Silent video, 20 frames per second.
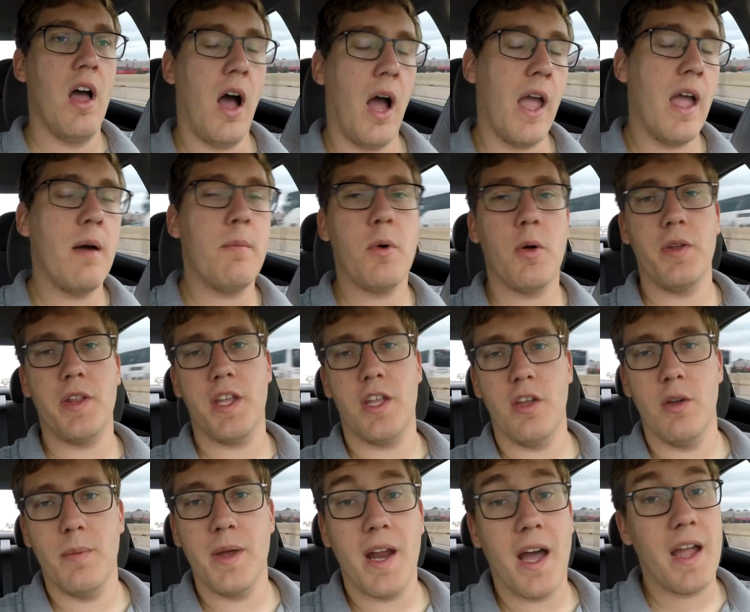I am only
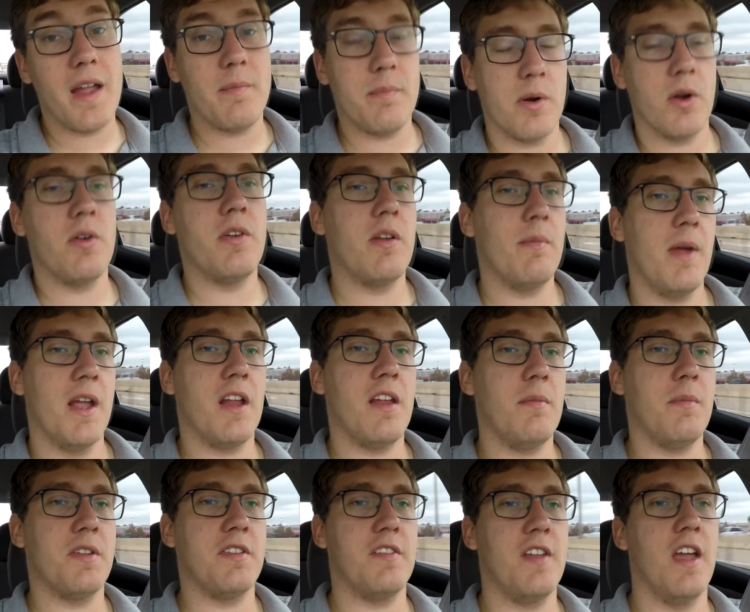human. I am prone to
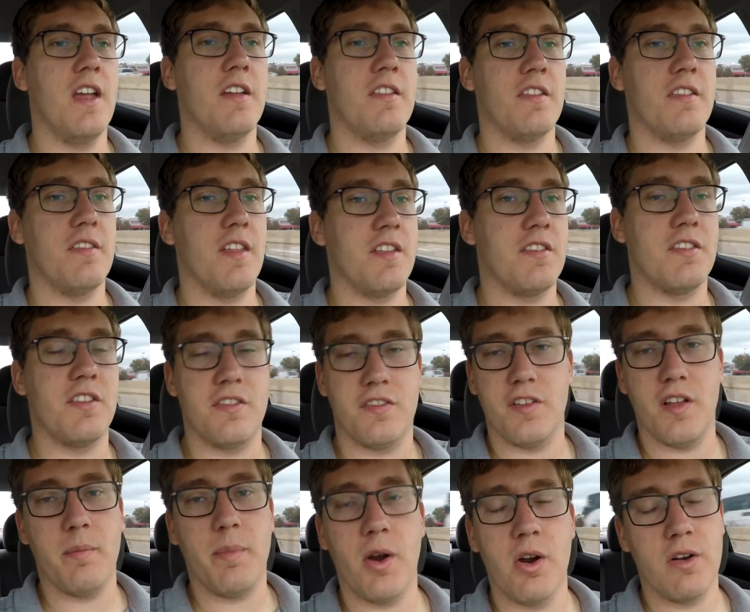making mistakes. That's just
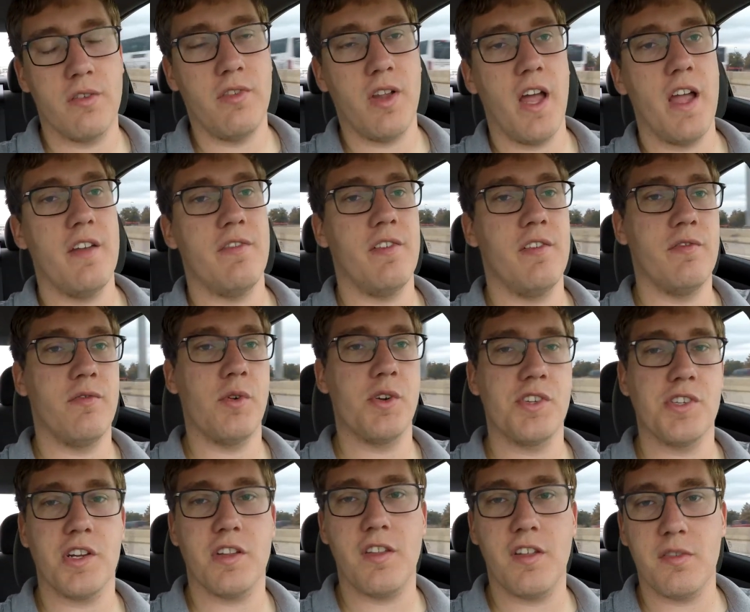a part of life.
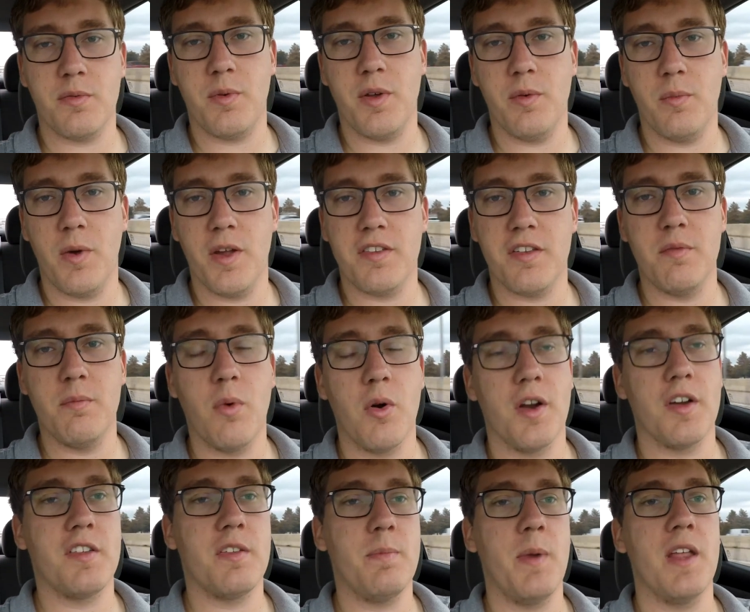Unfortunately, this one wasn't
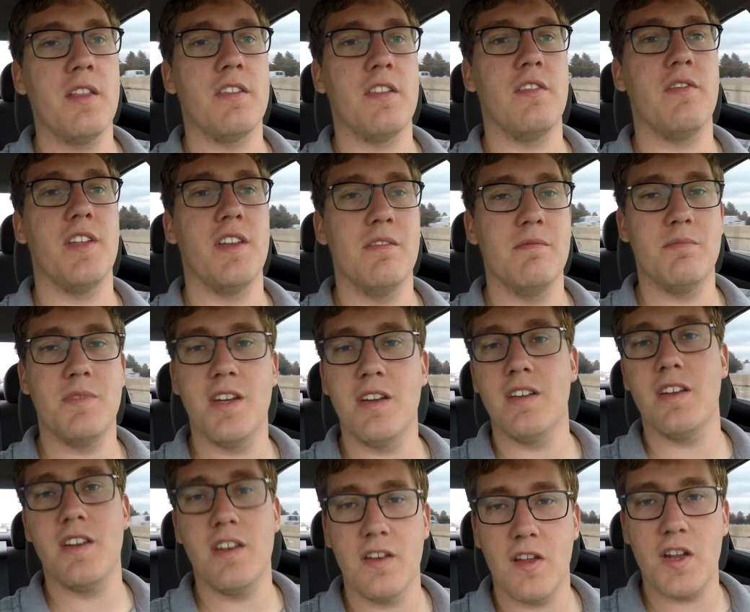more expensive and
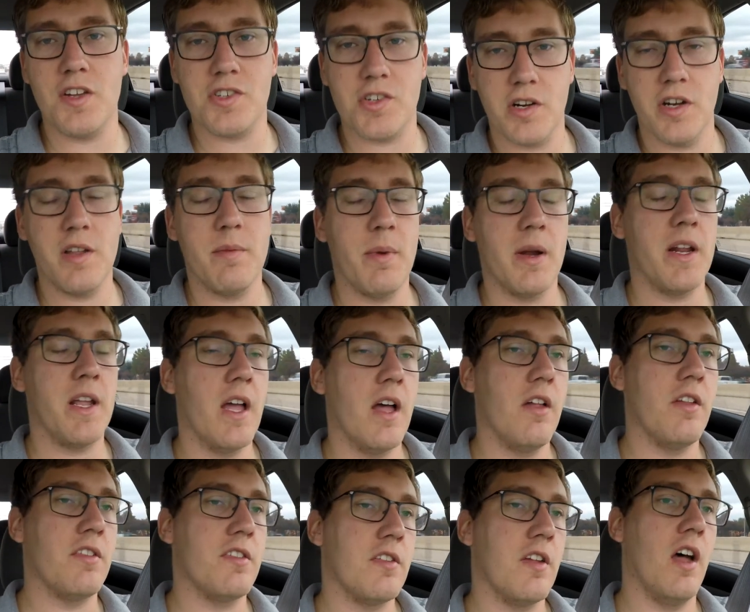didn't endanger anybody
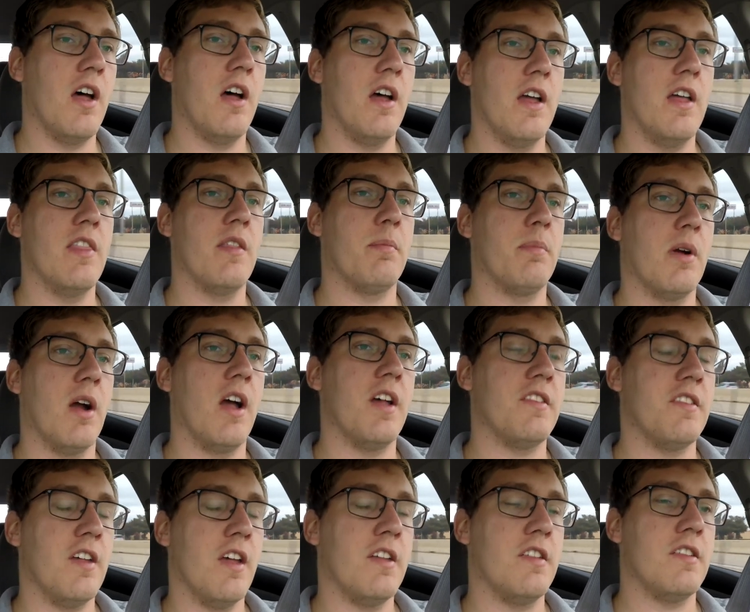else in the
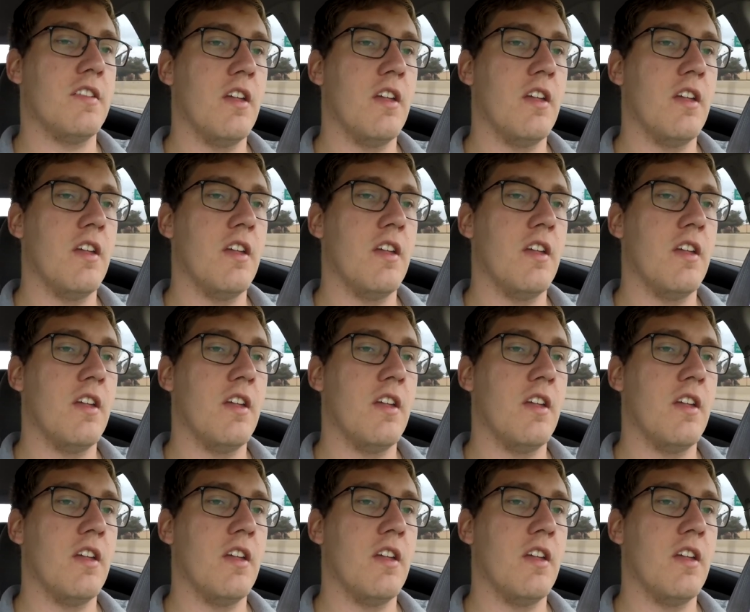process.